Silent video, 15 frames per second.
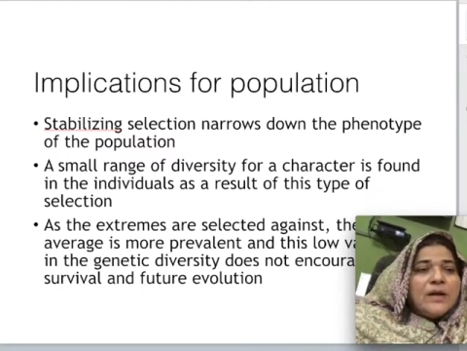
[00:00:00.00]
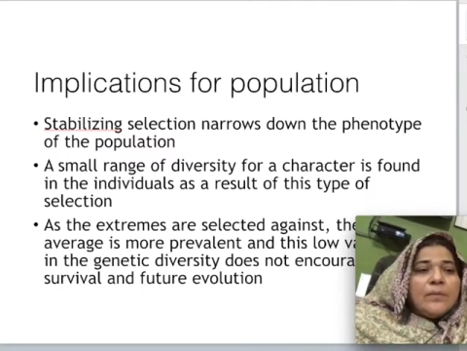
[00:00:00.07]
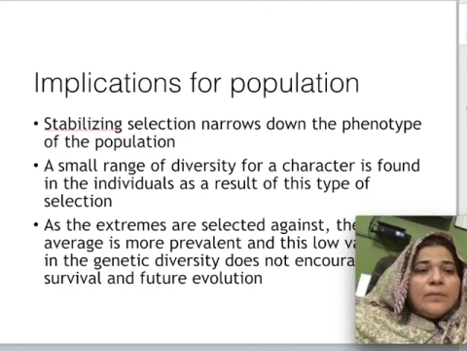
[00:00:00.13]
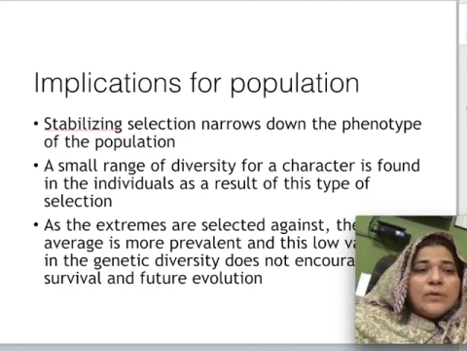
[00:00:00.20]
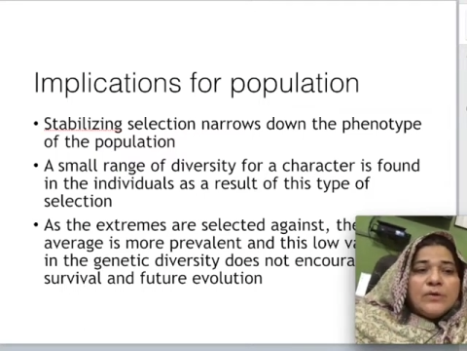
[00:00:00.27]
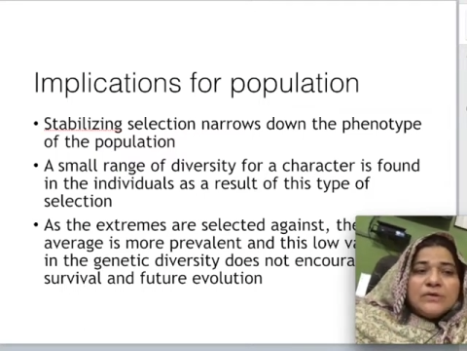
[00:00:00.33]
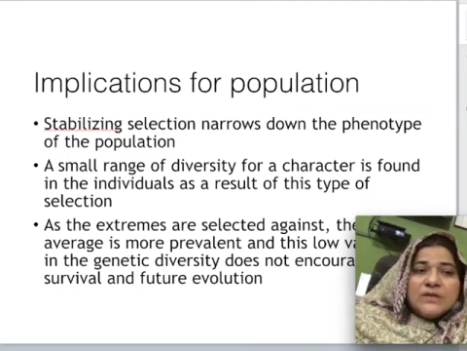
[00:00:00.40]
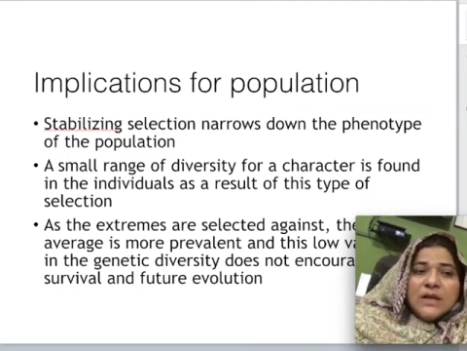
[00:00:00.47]

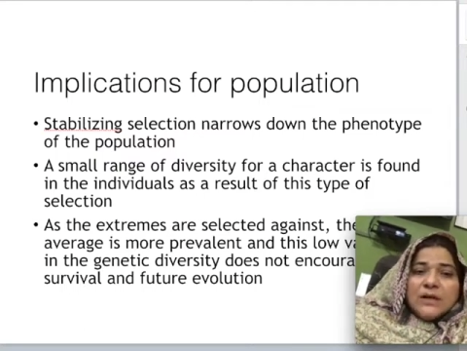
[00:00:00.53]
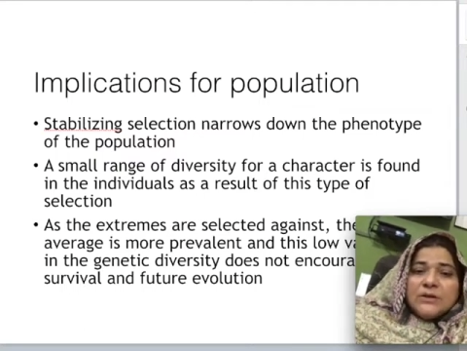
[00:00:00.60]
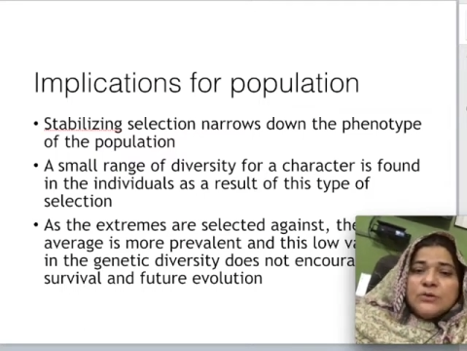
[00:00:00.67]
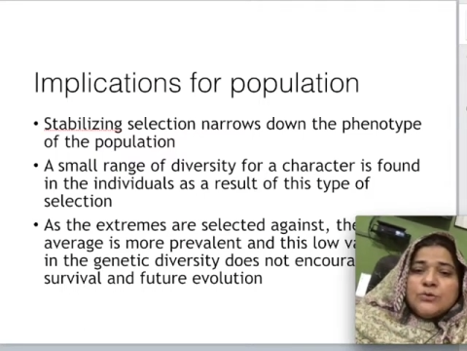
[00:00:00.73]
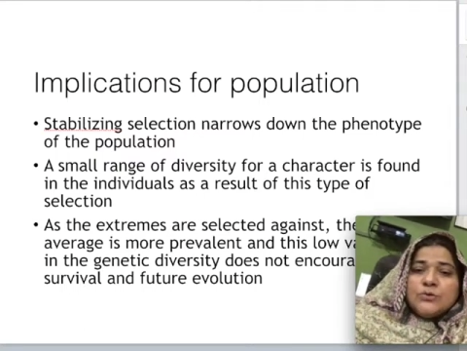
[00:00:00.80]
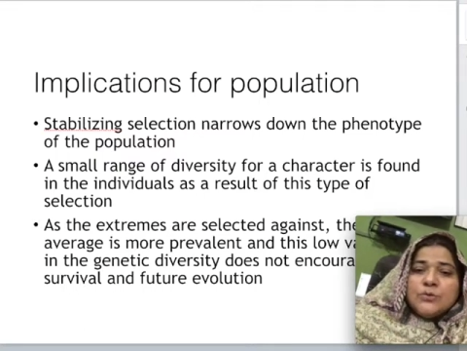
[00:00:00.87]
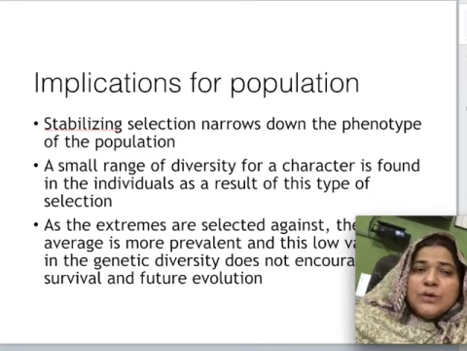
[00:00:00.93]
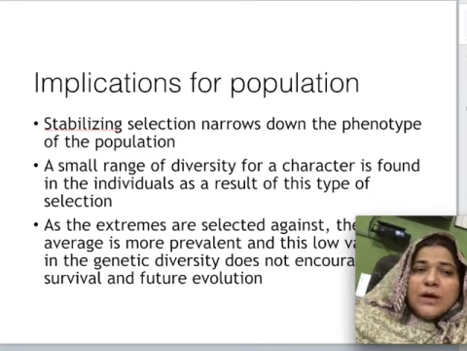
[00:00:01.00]
because the other
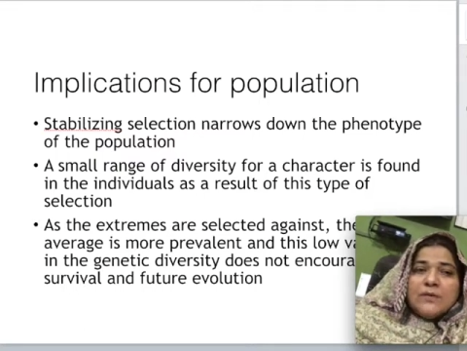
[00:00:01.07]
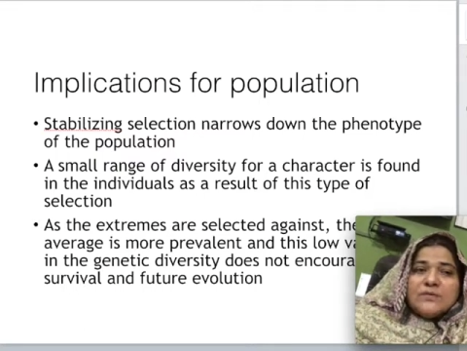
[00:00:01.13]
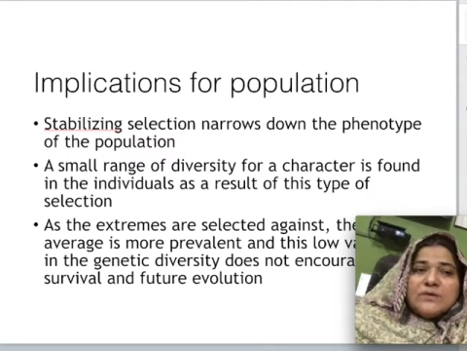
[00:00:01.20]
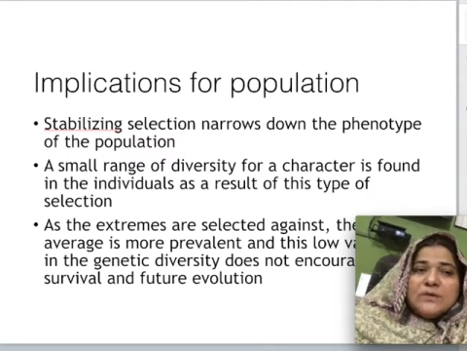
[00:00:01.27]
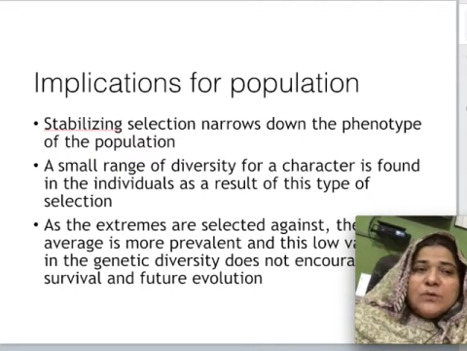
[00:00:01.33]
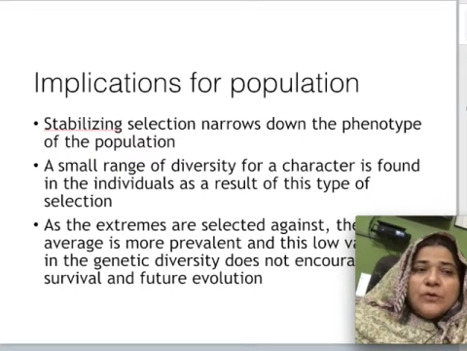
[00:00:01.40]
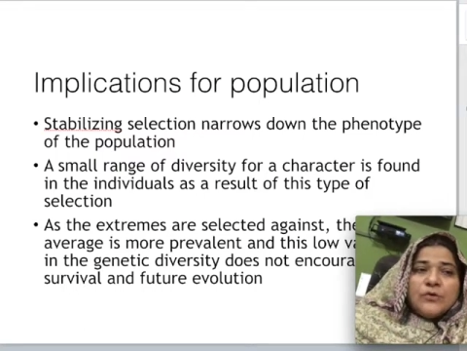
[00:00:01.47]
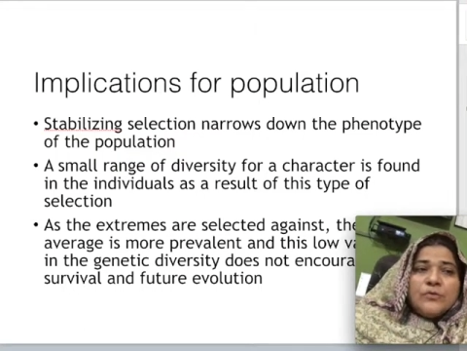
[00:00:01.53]
two graphs are
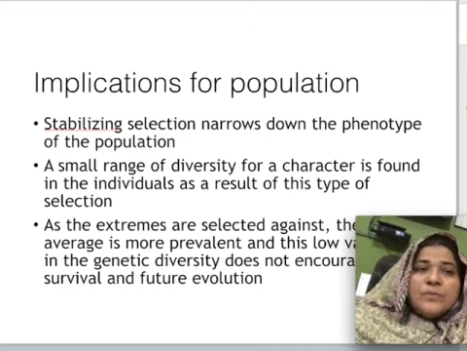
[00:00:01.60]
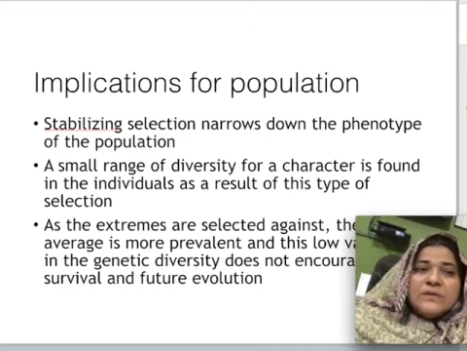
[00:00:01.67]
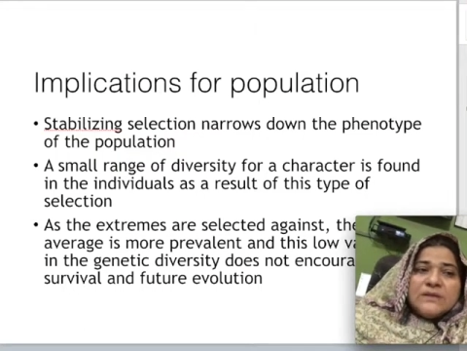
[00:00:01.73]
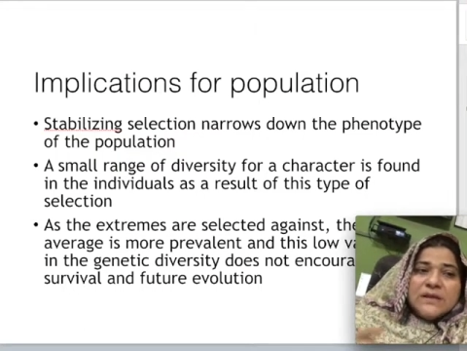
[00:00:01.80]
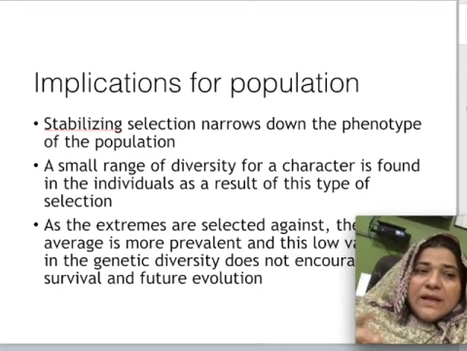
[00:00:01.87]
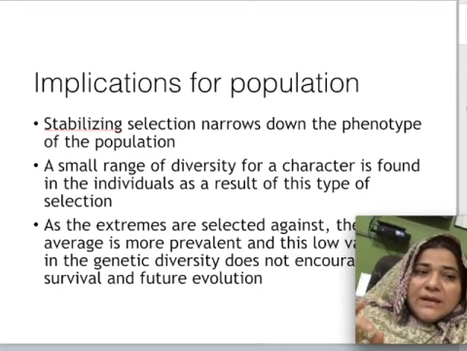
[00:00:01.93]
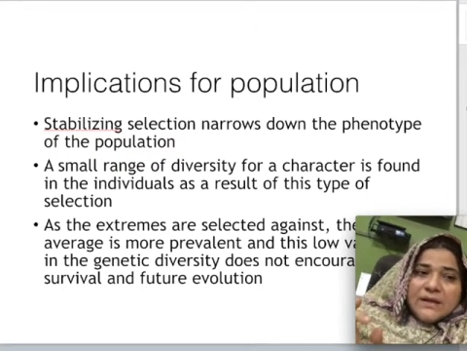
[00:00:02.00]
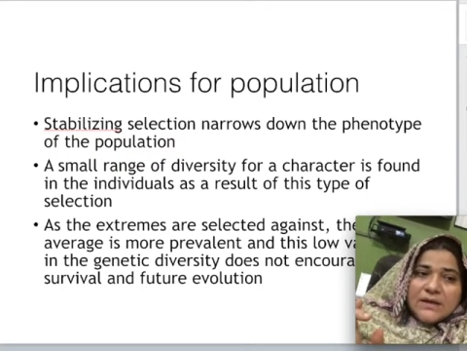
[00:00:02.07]
going to be
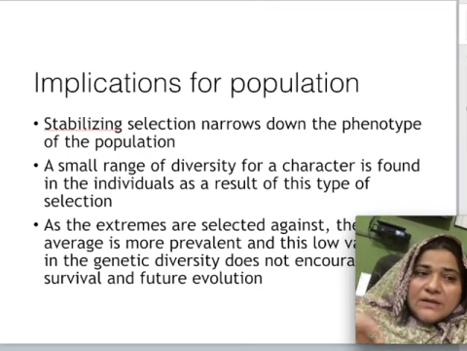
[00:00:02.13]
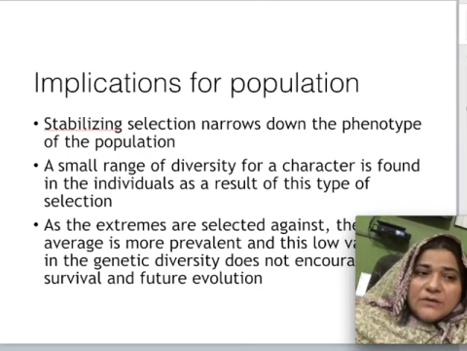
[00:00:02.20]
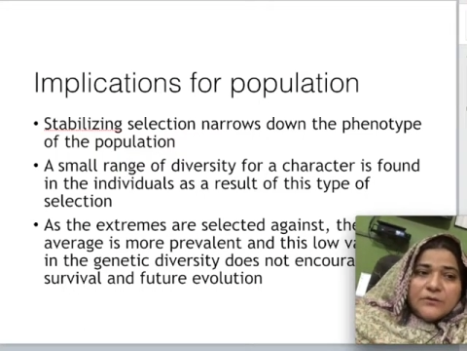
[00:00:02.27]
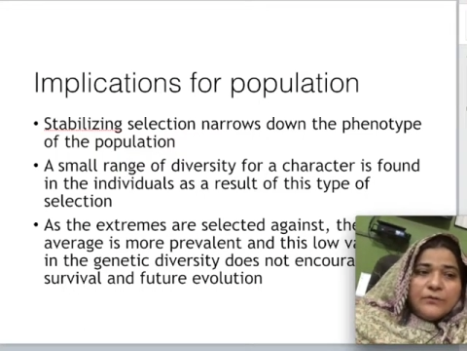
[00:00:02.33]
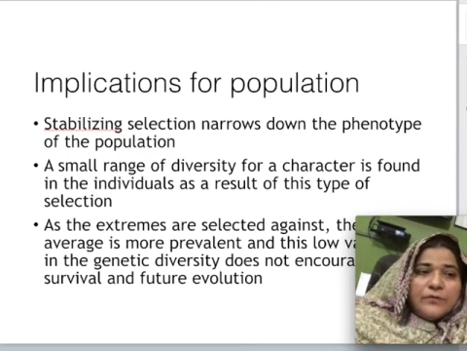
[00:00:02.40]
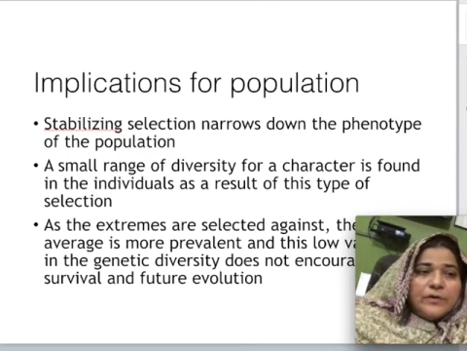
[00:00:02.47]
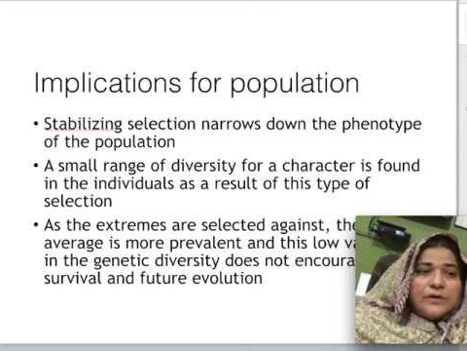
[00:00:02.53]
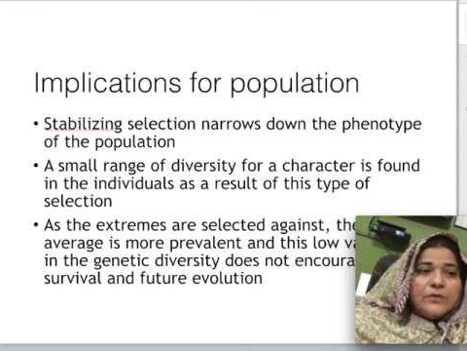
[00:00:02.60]
slightly
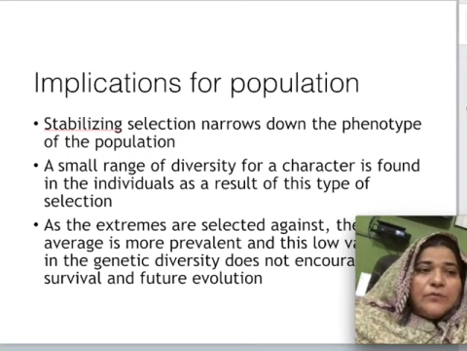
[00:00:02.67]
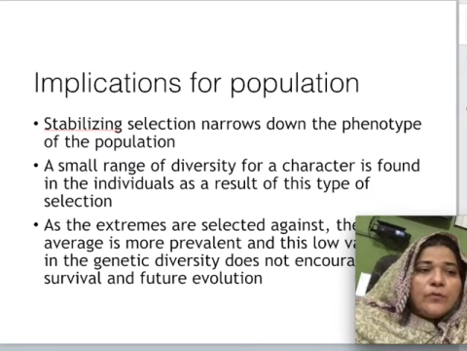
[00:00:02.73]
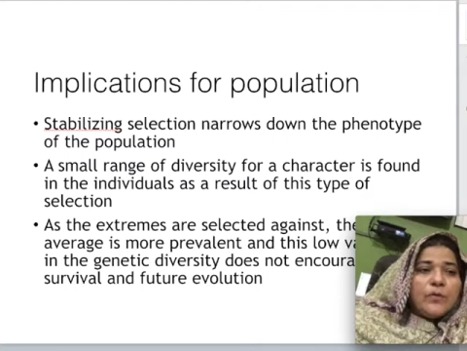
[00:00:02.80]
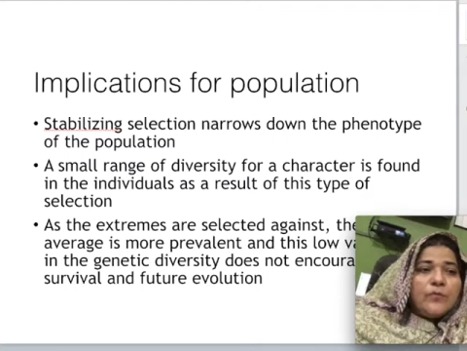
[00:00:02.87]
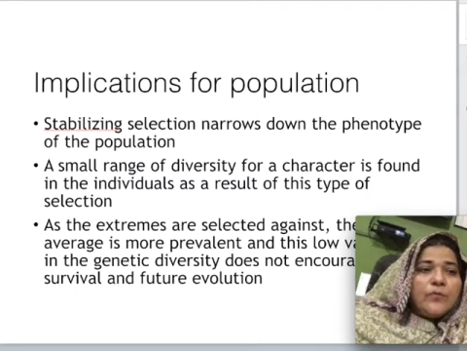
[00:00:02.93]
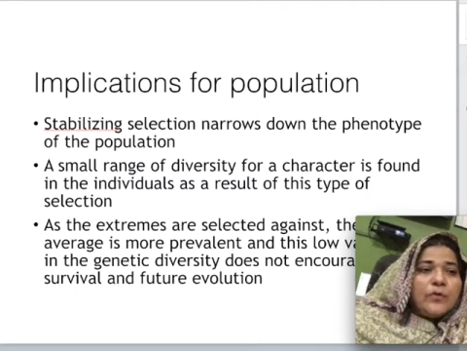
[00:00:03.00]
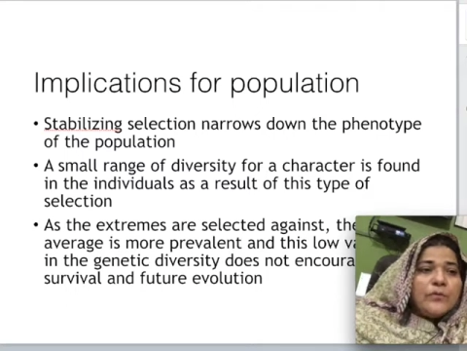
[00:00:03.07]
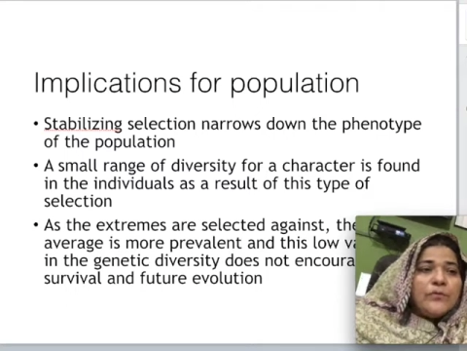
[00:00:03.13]
different
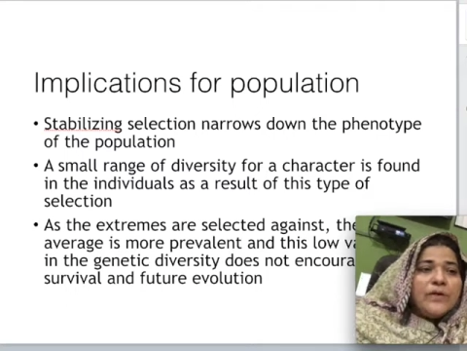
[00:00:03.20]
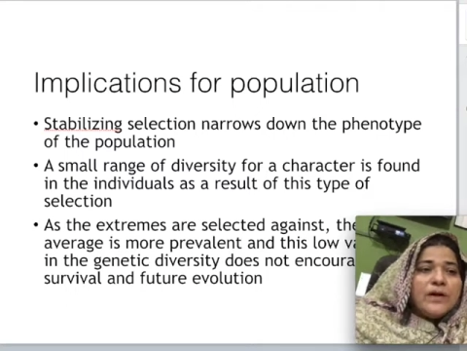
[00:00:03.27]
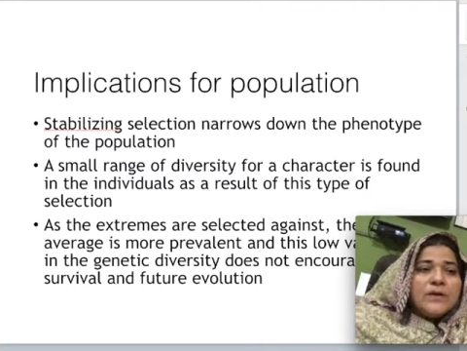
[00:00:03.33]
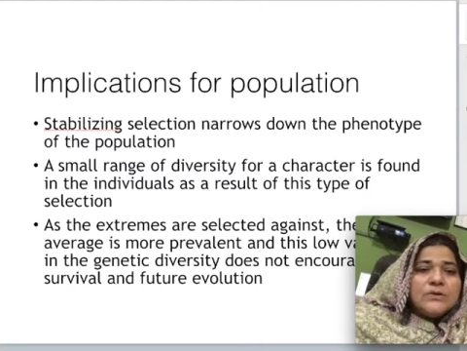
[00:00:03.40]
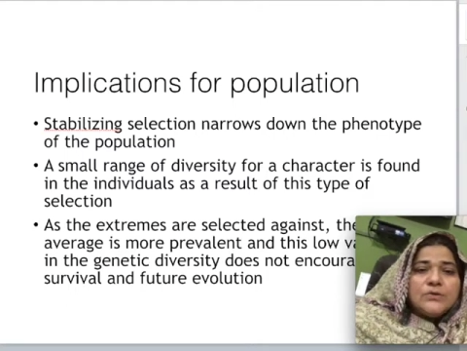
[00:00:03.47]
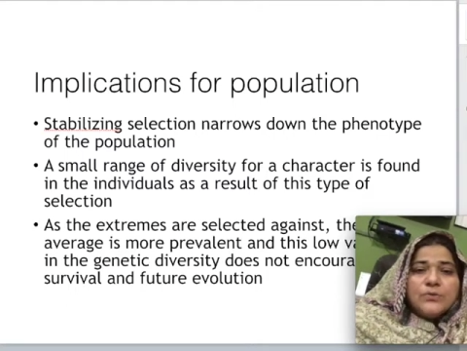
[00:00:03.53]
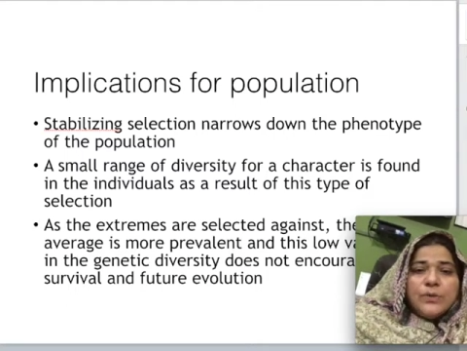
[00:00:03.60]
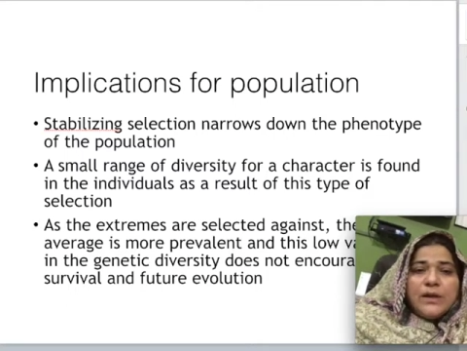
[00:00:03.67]
from what we are
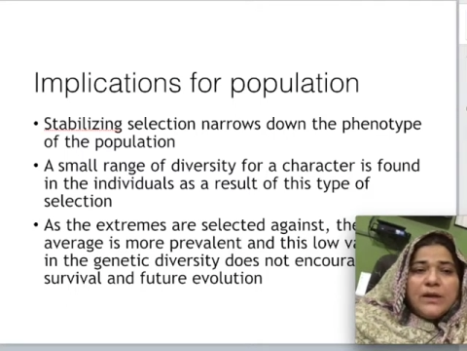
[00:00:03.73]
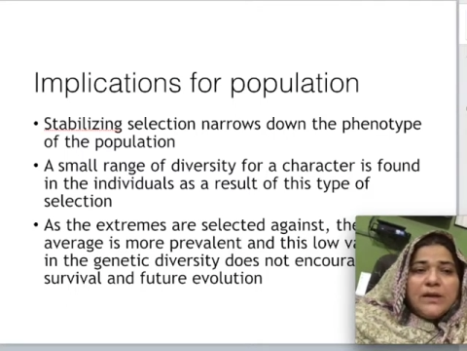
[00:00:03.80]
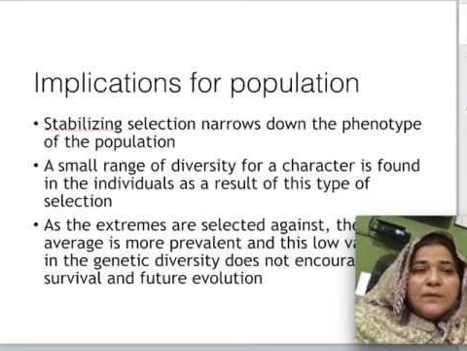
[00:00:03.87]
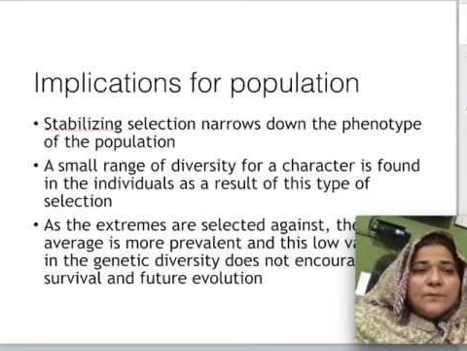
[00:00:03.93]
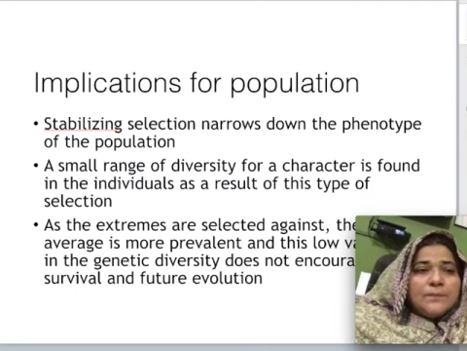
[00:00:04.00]
doing